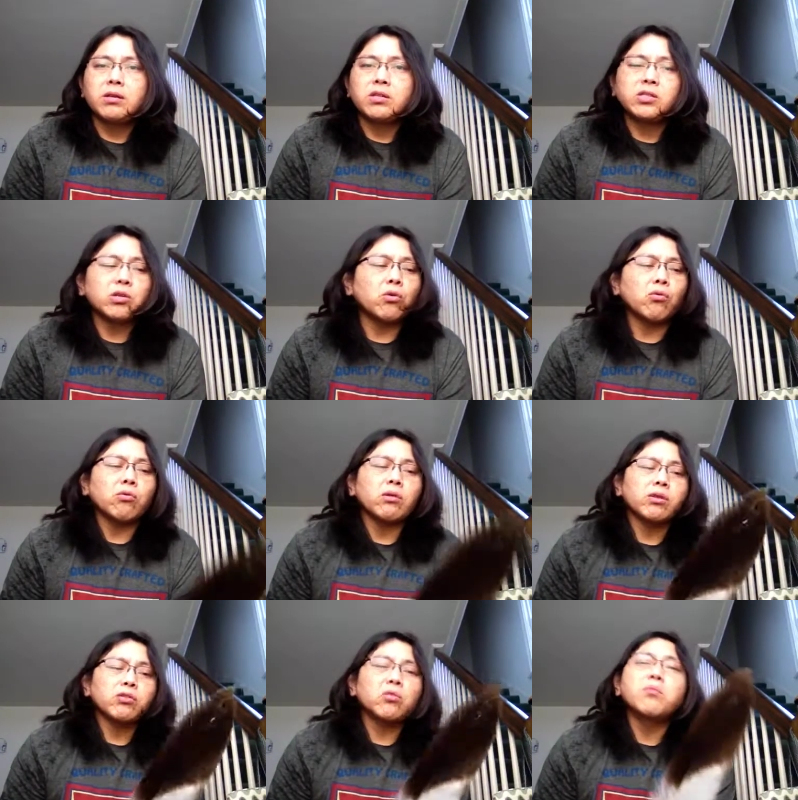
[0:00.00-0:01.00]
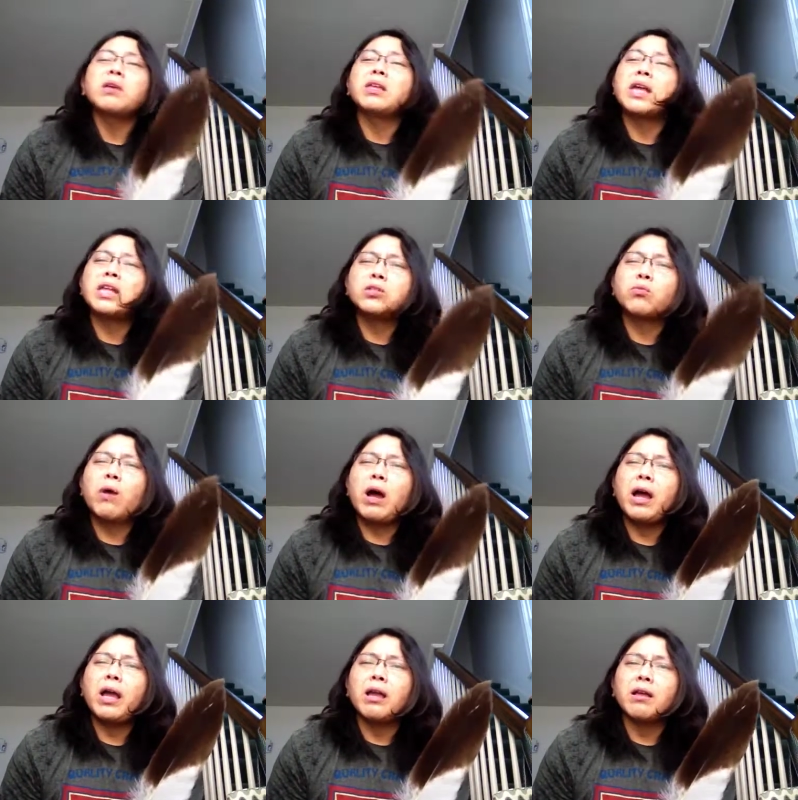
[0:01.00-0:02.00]
So to me, that's
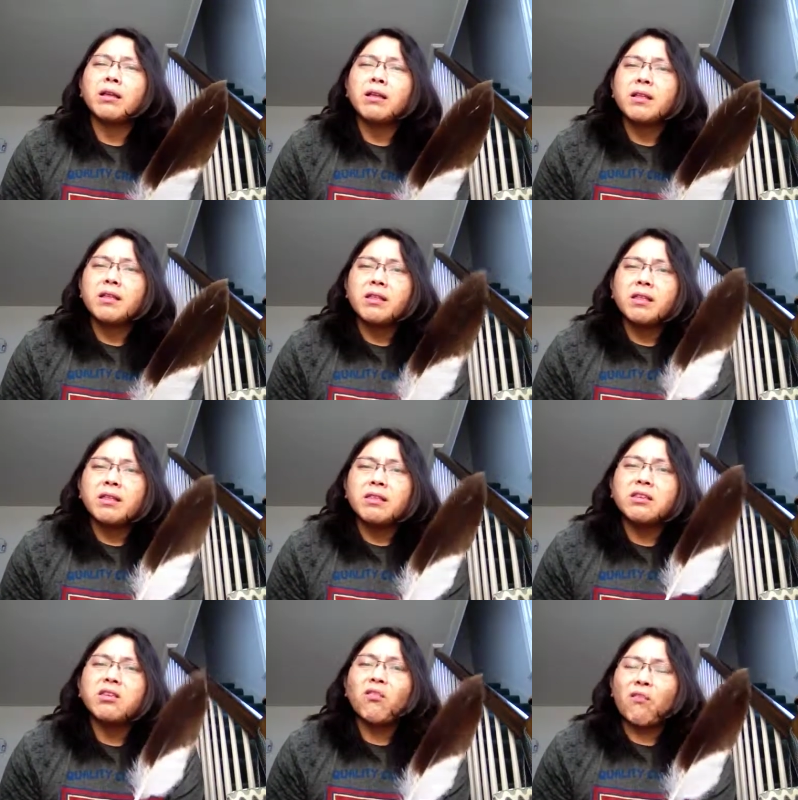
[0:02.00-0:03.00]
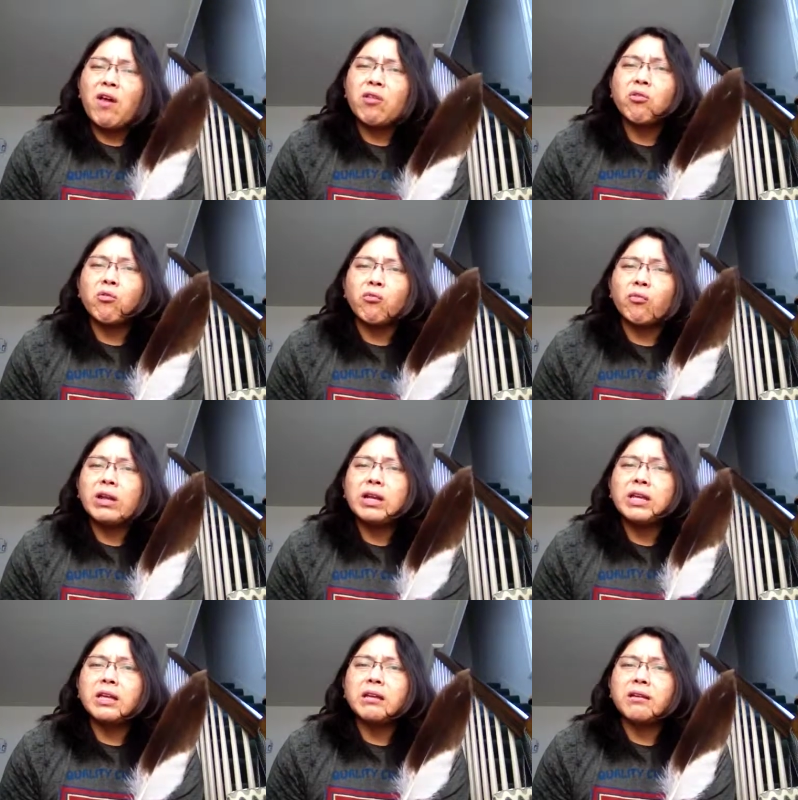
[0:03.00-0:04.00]
why this feather
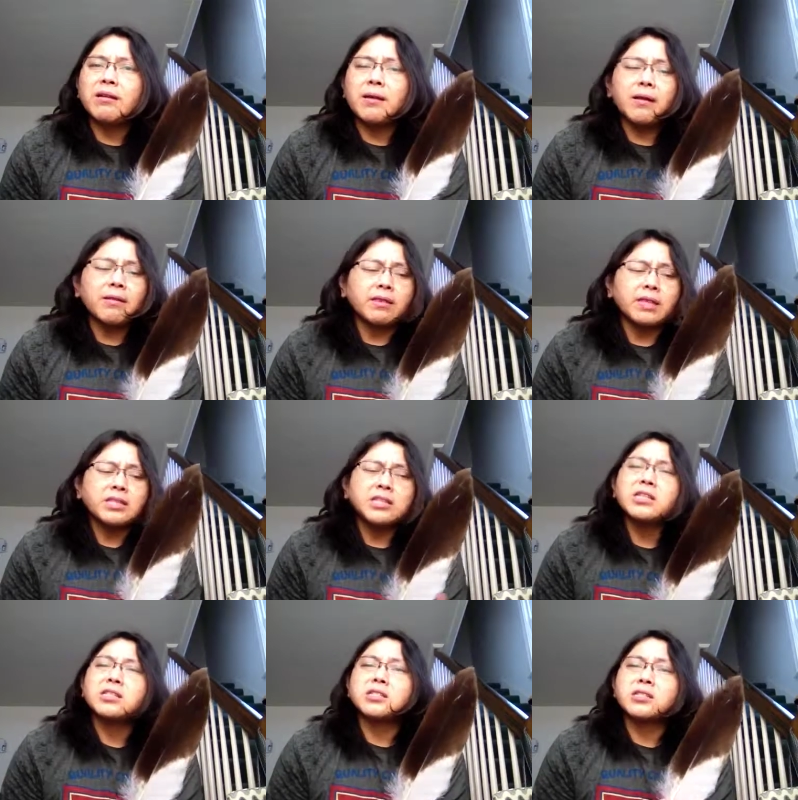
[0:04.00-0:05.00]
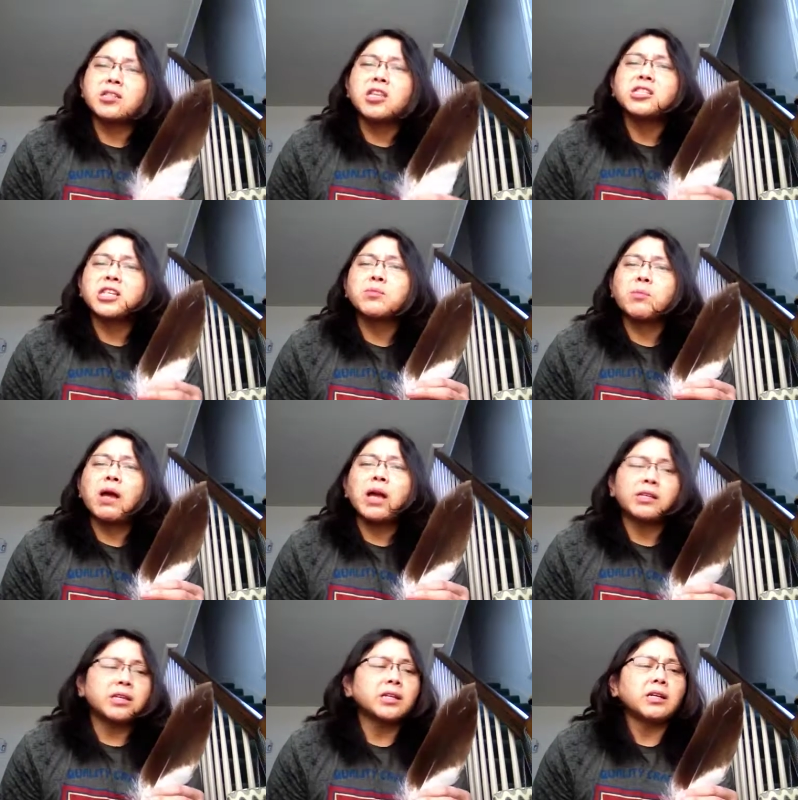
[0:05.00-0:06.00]
really, this is this is my
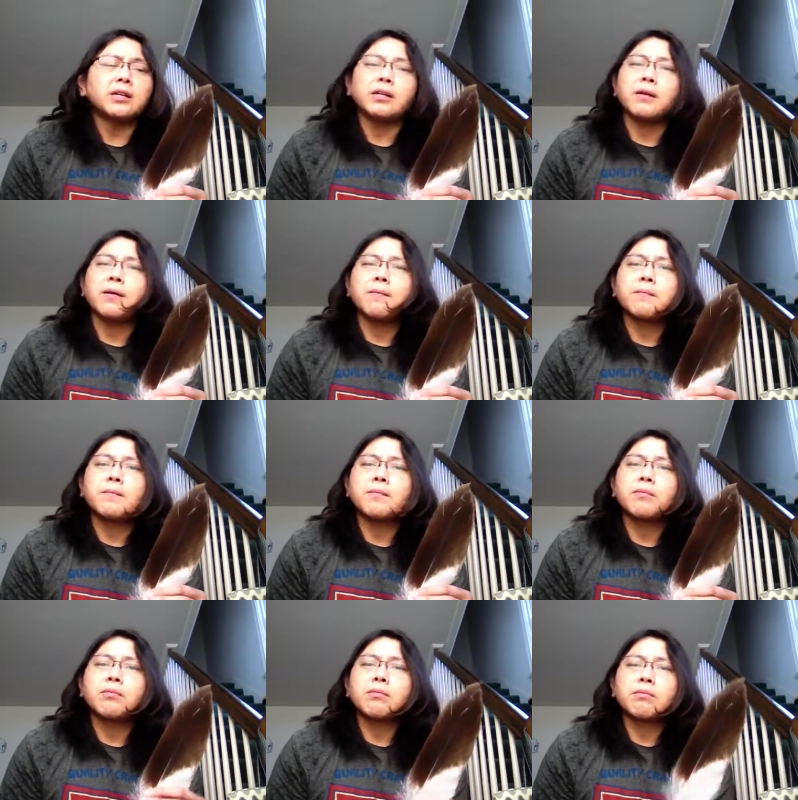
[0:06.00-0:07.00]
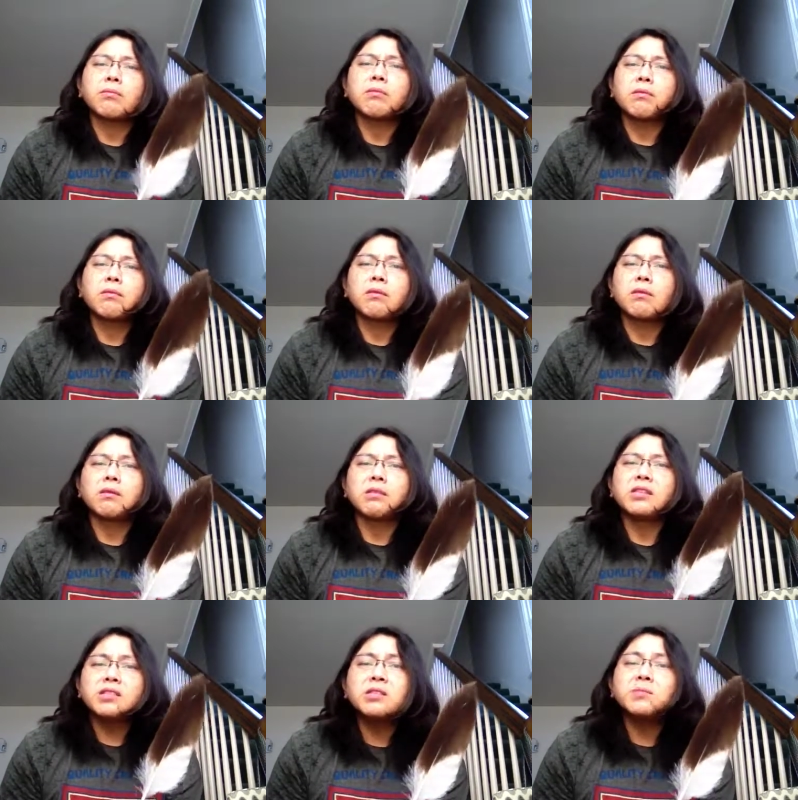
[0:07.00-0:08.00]
identity.
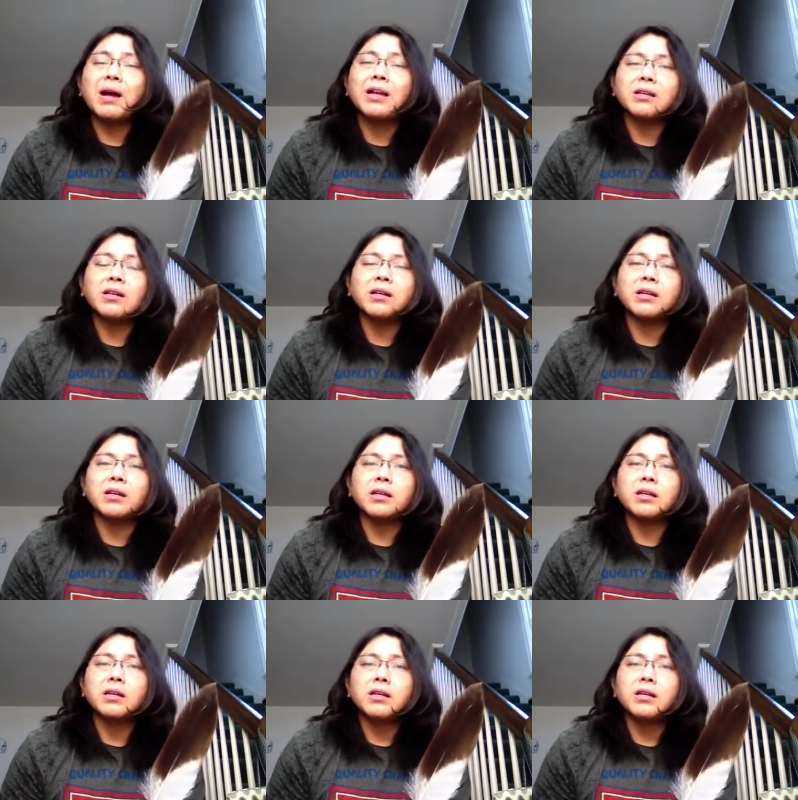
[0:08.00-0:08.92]
This is my identity.